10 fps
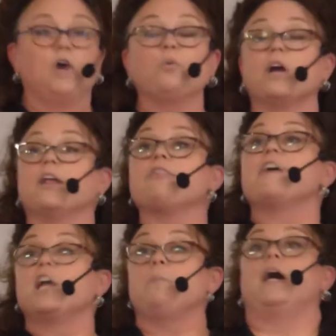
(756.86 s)
And we're going to
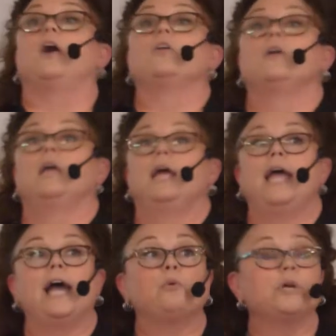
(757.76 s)
think about
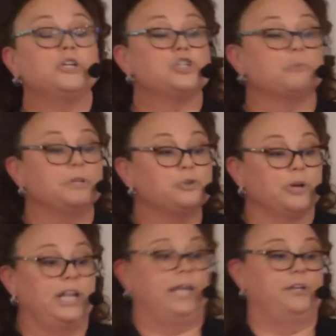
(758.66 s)
how we should be
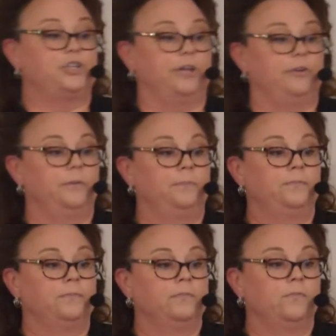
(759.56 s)
treating each other.
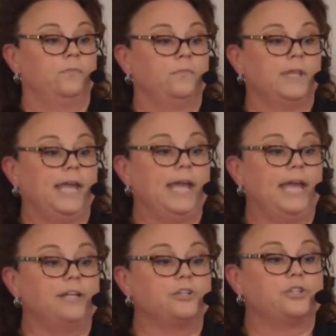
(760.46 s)

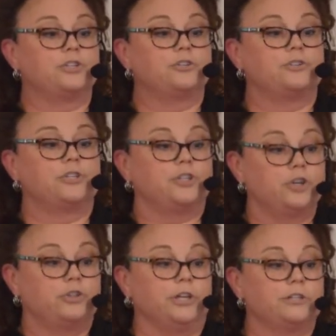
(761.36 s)
And to
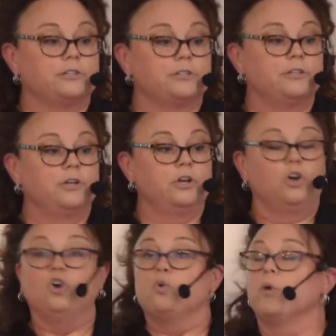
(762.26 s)
do this,
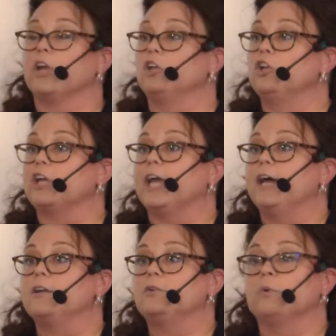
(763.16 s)
we're going to look
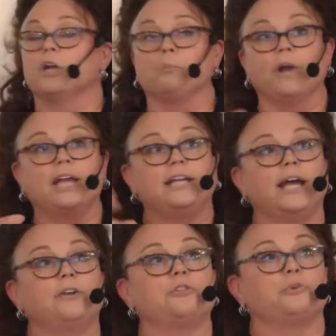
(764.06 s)
at, we're going to break it
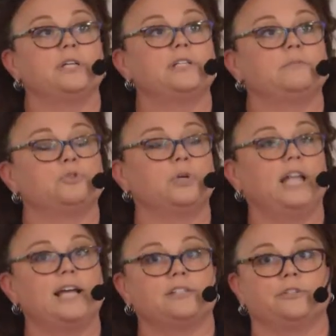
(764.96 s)
down to three, three
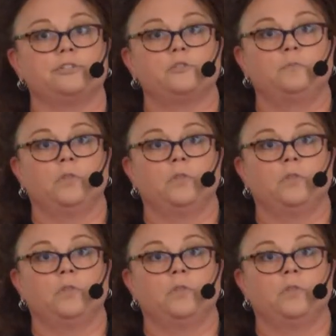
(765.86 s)
lessons.